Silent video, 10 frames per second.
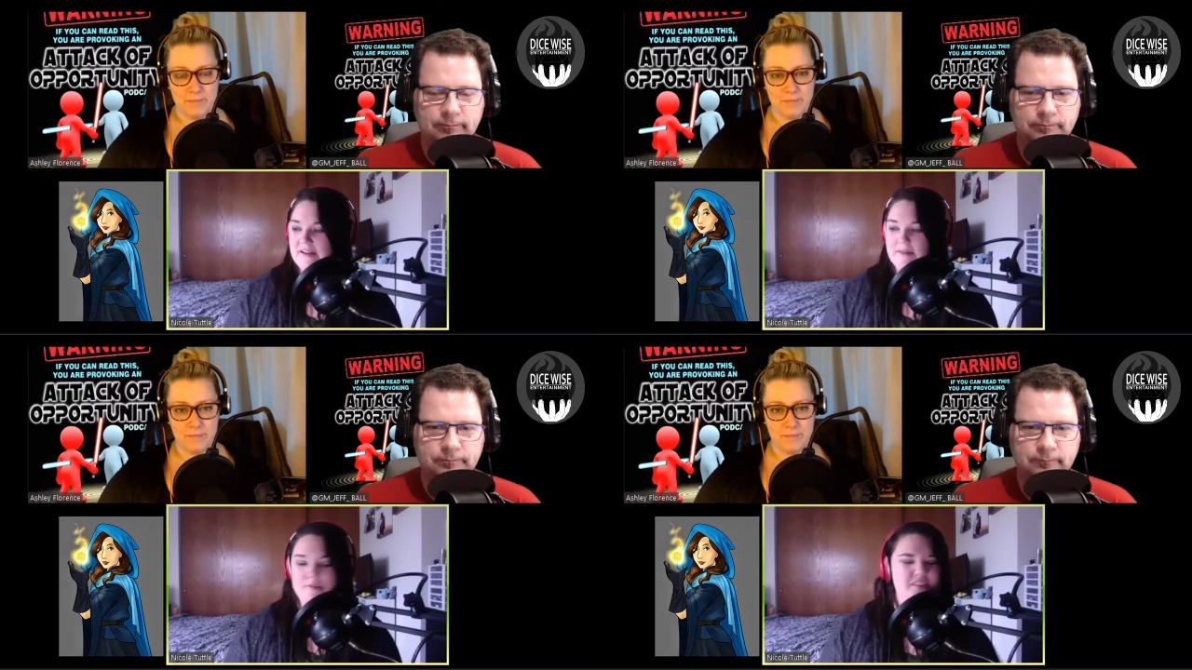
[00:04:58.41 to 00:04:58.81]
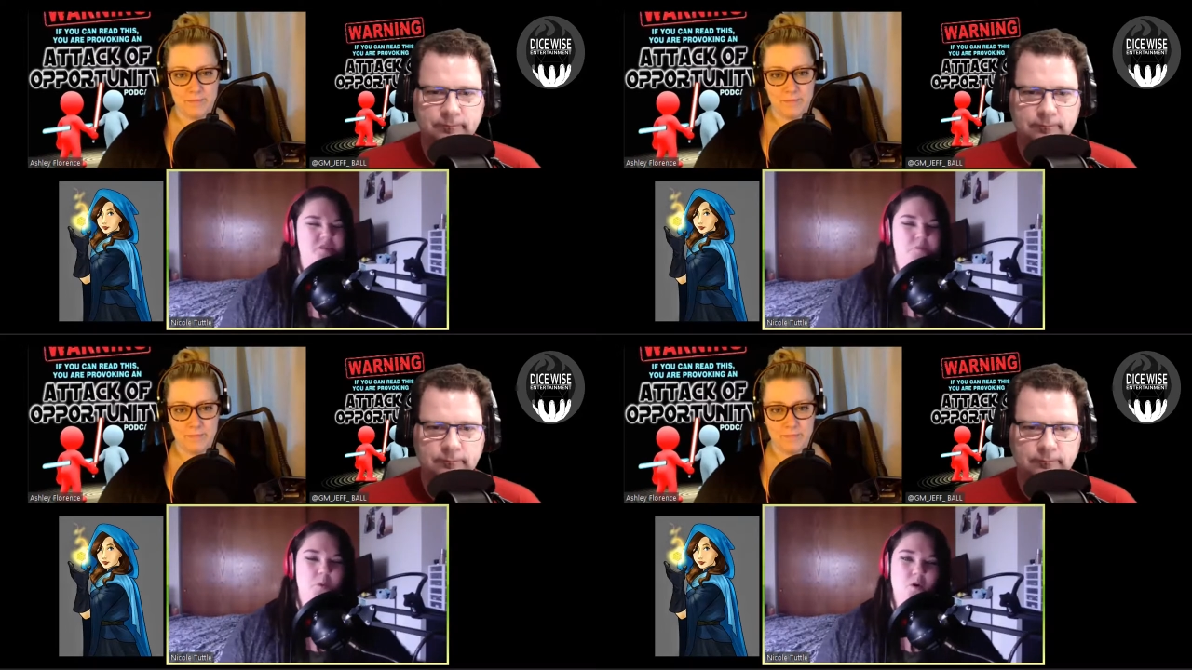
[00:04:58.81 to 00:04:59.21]
Speaker 1: I was in
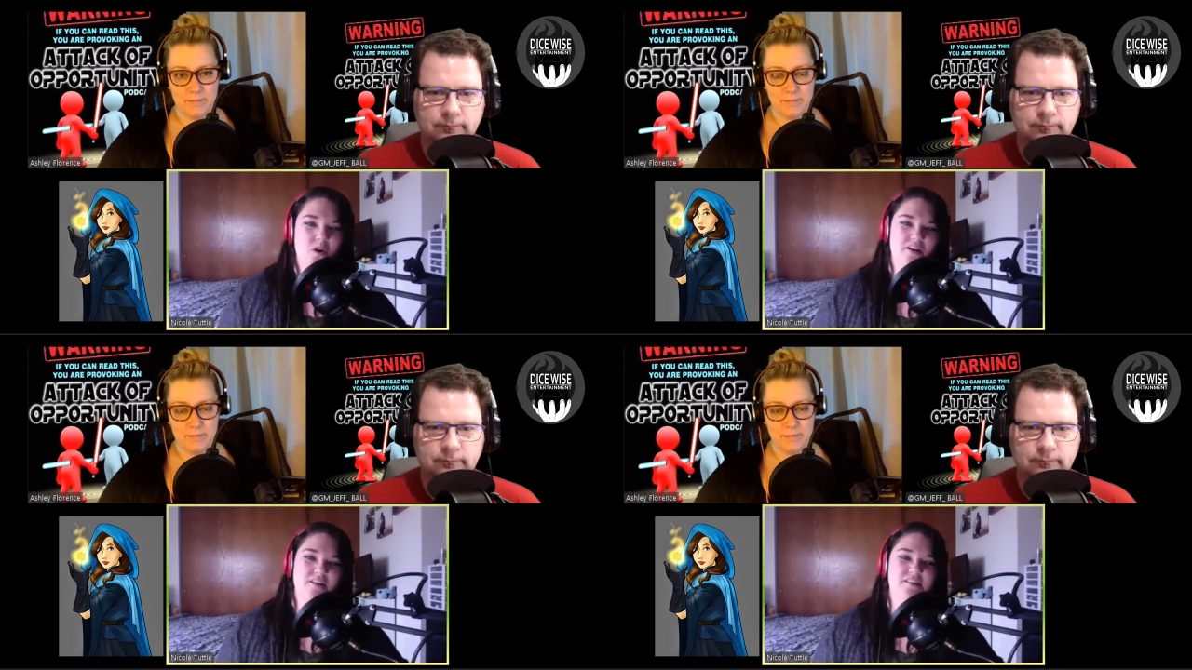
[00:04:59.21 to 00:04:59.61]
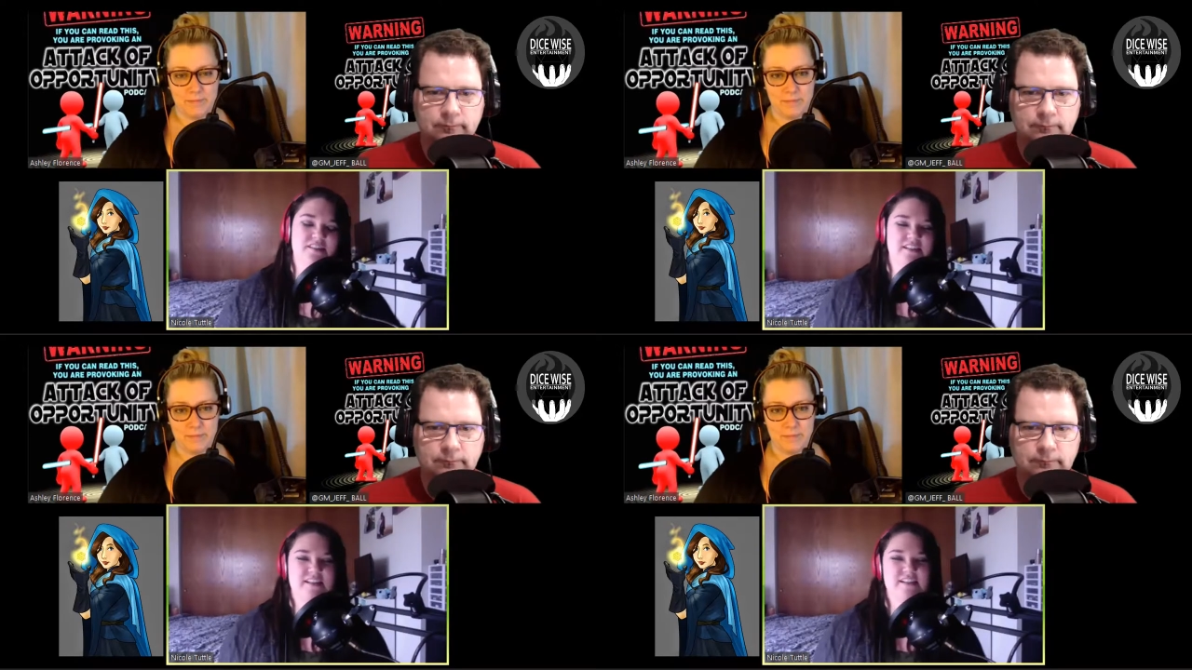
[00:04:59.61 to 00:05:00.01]
sports
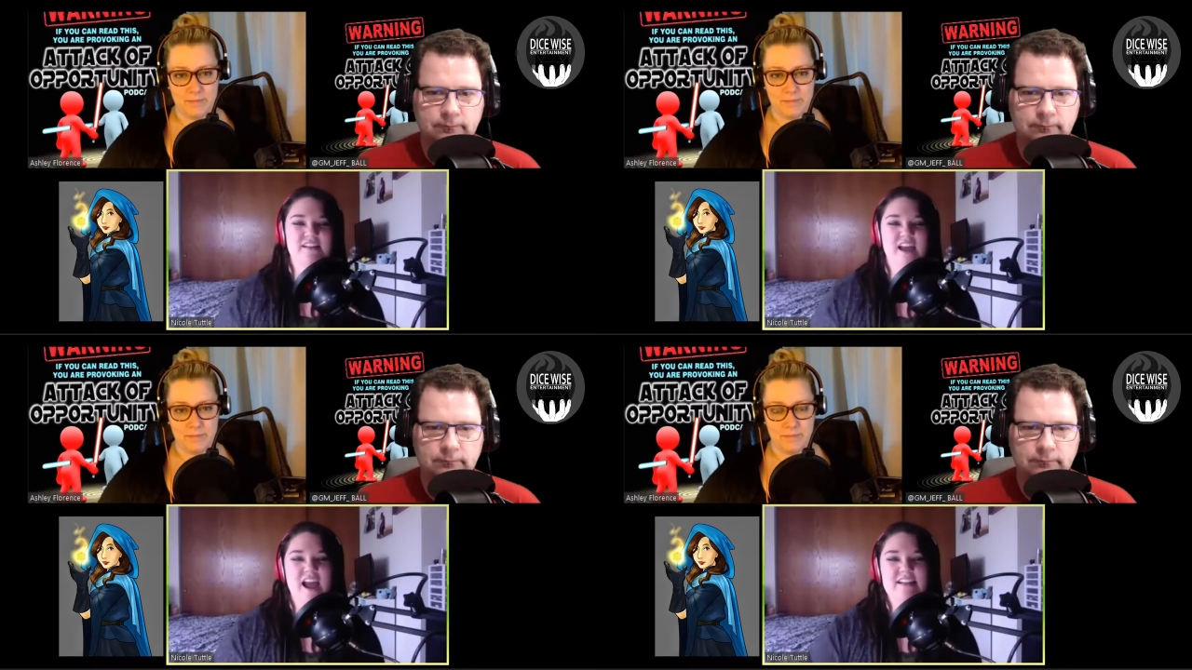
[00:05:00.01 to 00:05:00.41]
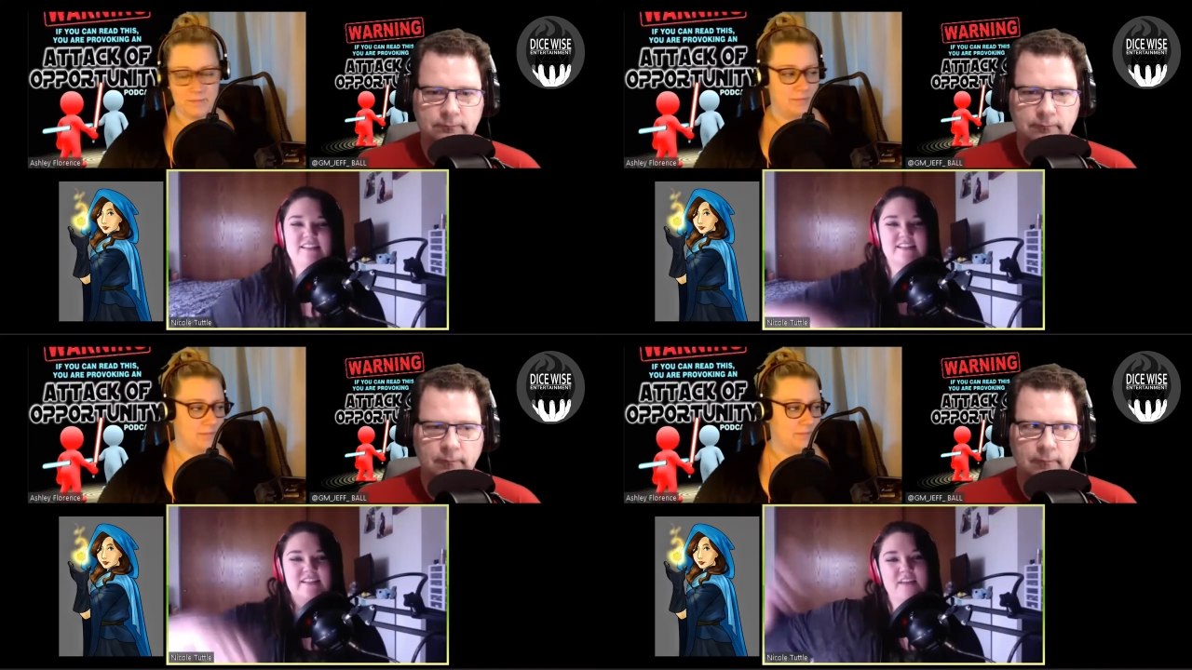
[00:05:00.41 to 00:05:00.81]
and I
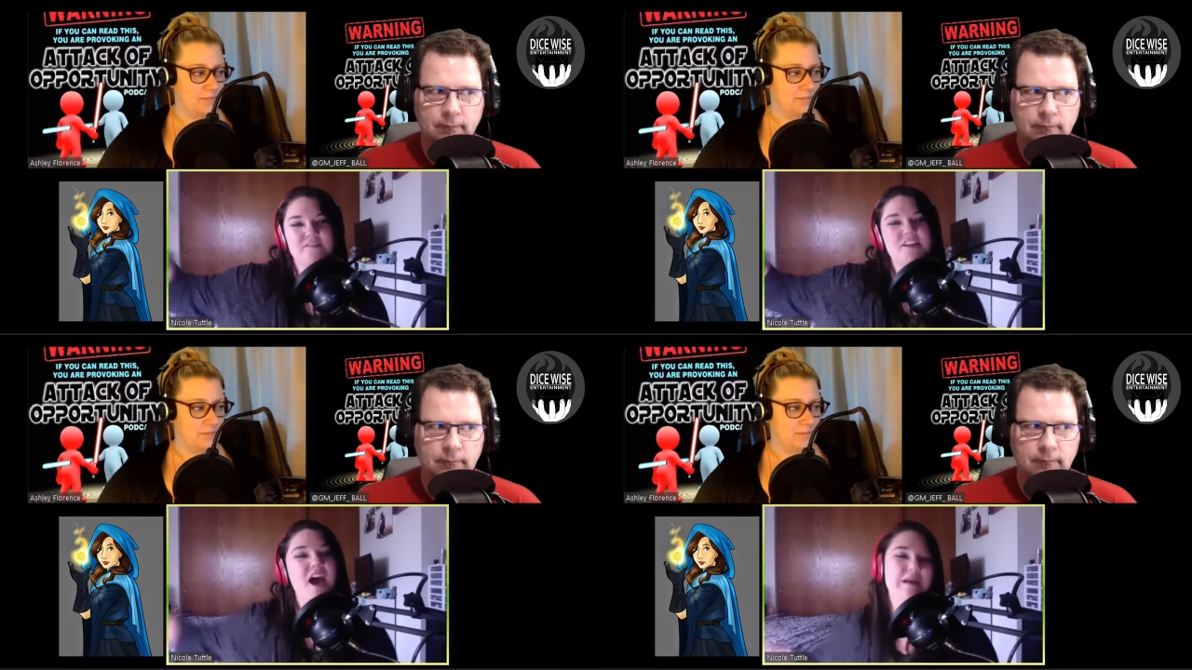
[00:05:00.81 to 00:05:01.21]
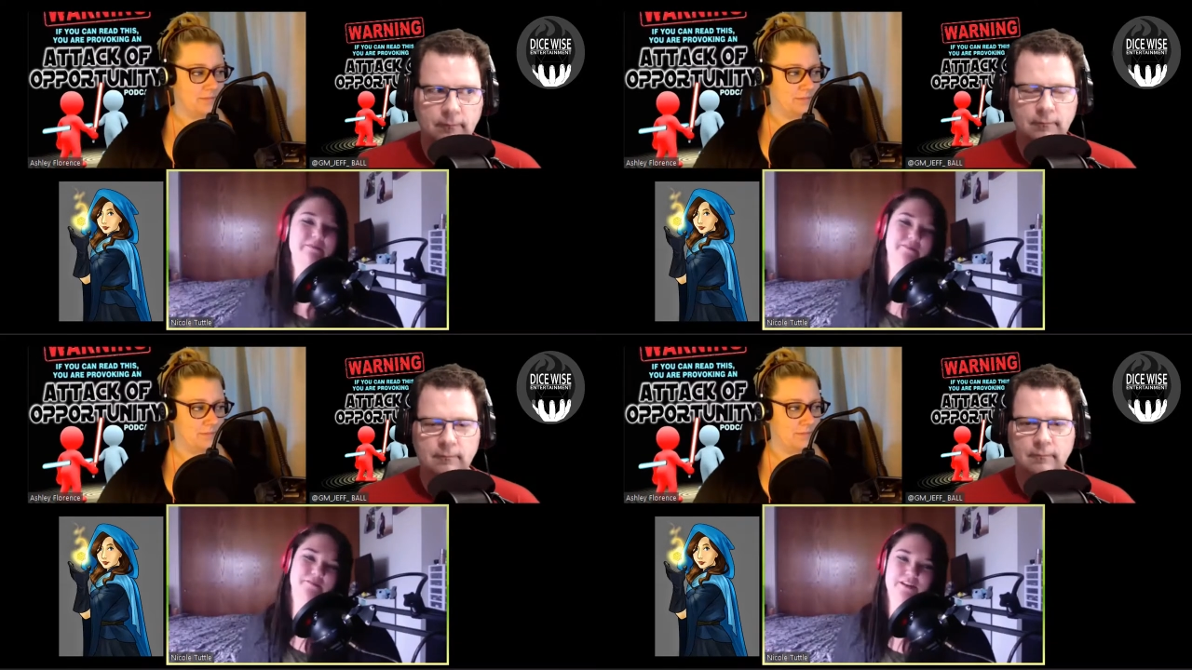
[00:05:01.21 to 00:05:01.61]
didn't have time
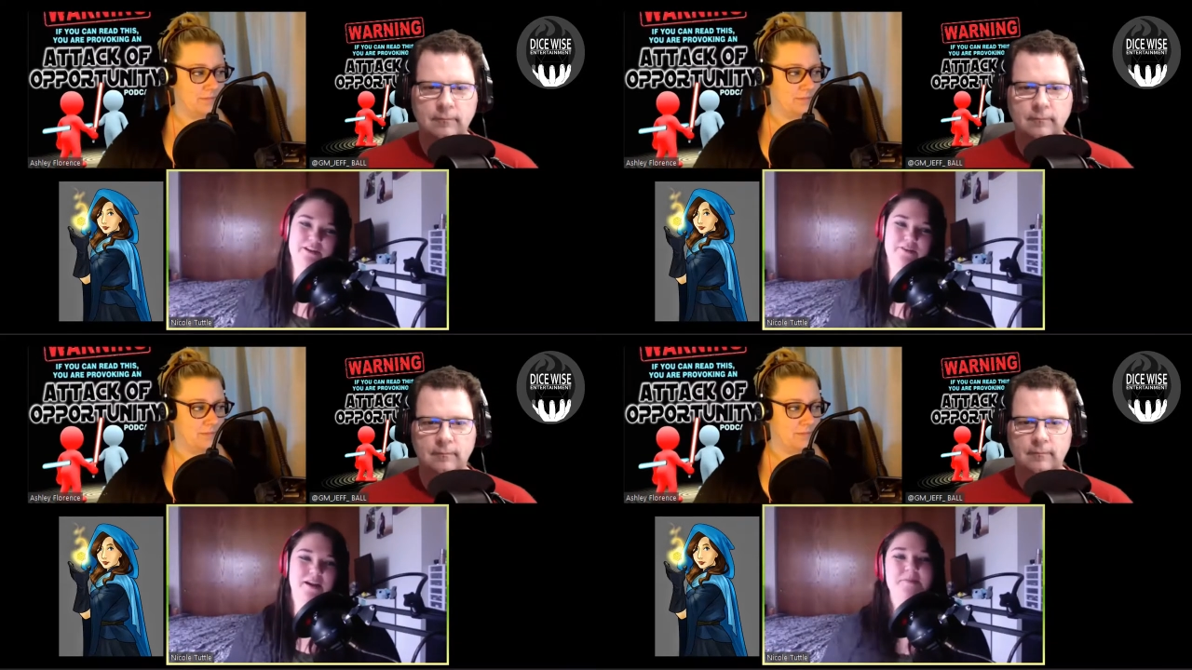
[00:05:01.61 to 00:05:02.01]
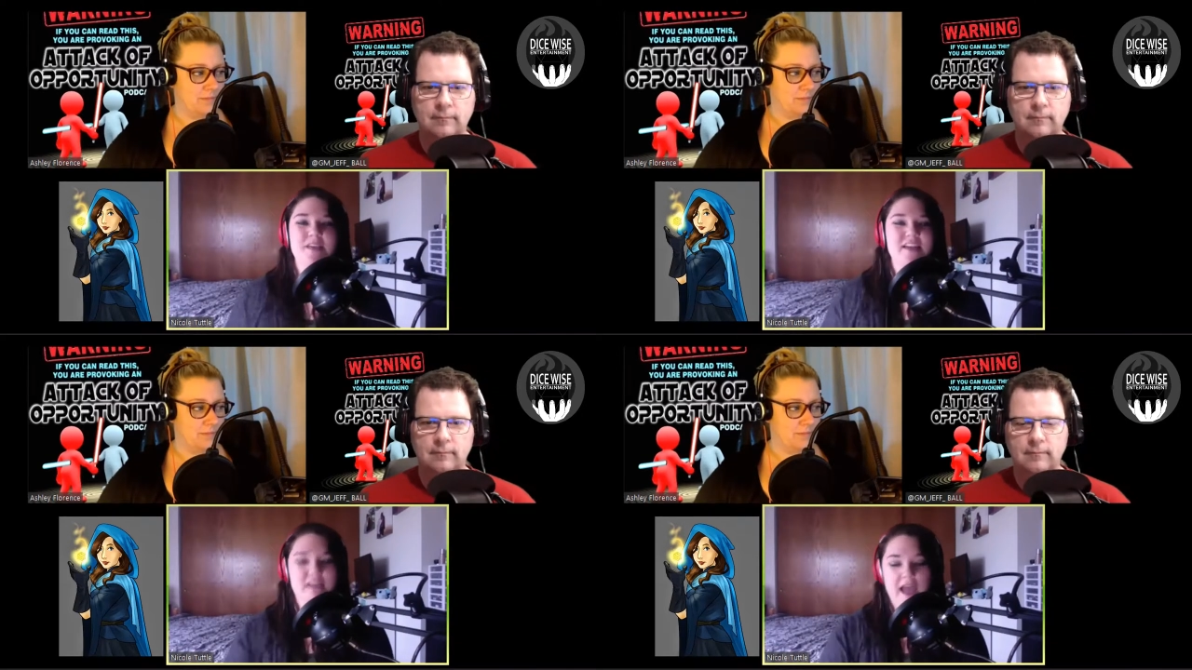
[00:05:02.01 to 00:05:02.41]
for video games.
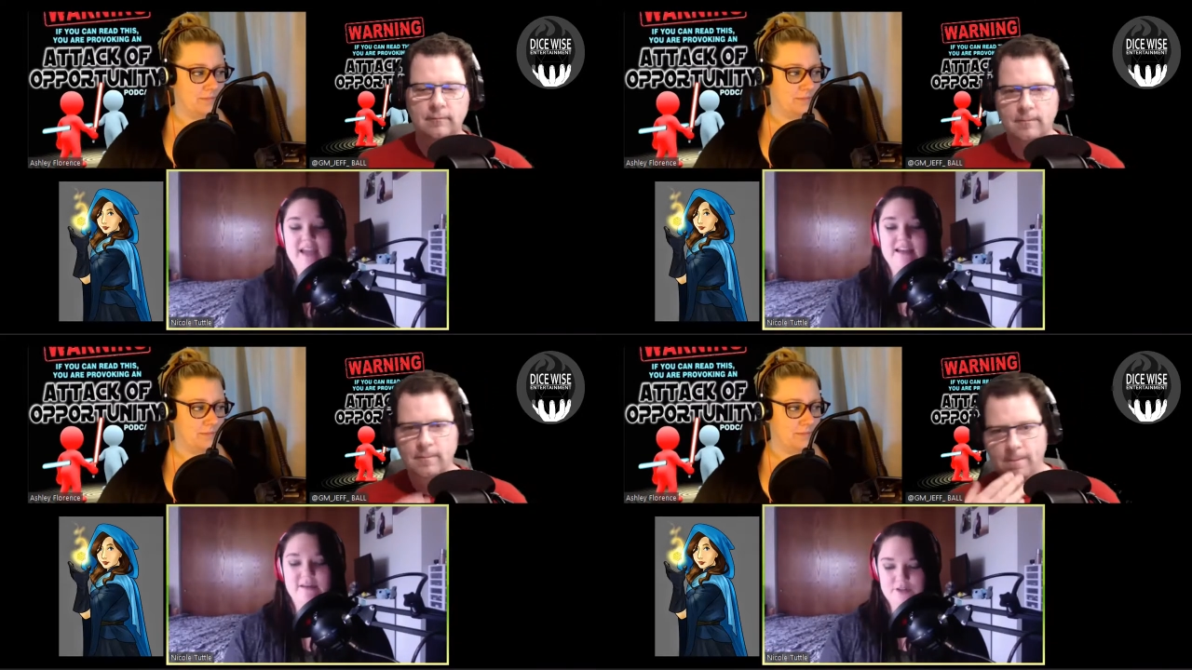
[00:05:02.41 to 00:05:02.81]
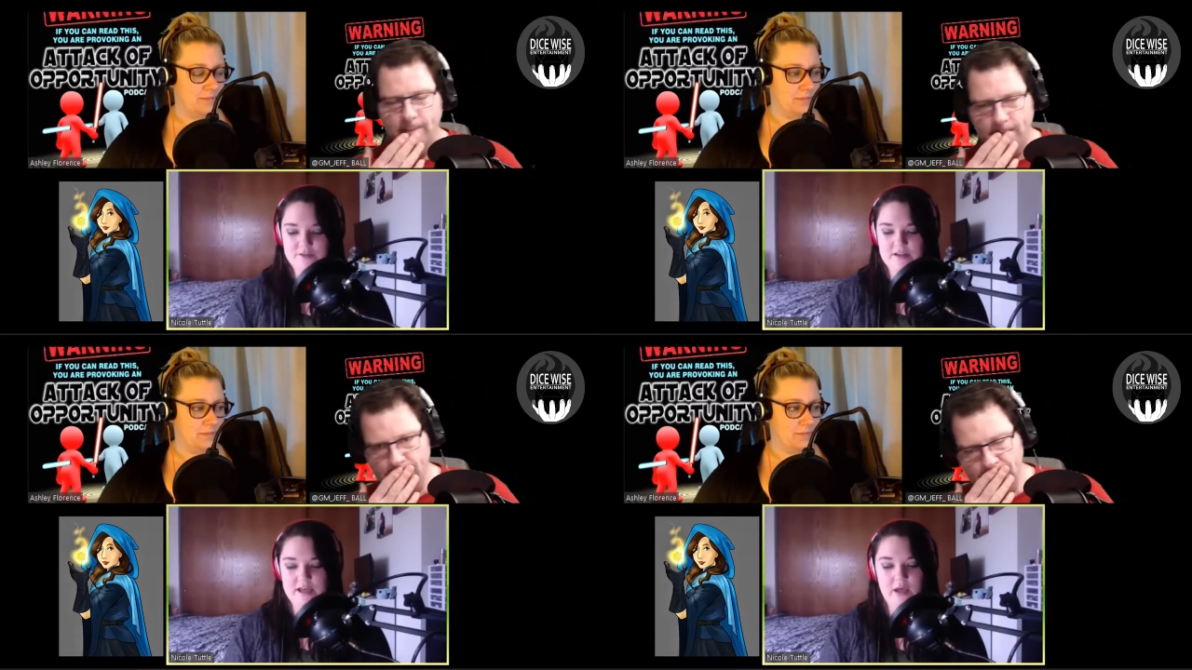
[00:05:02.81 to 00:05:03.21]
I I never
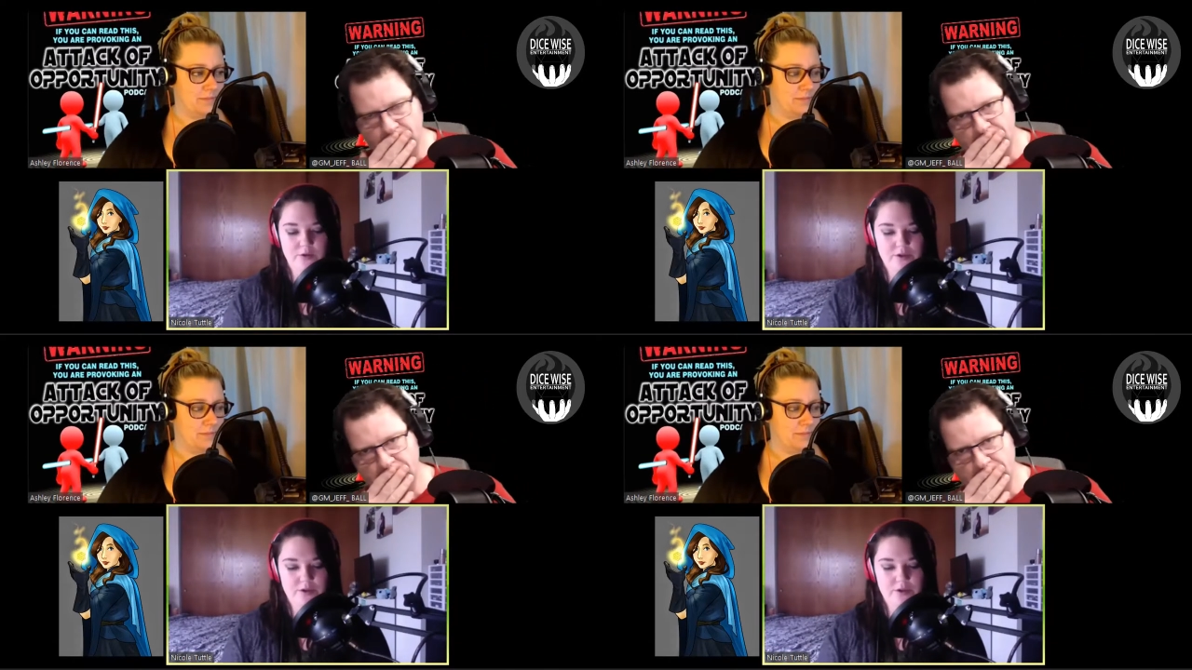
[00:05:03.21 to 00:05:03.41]
even held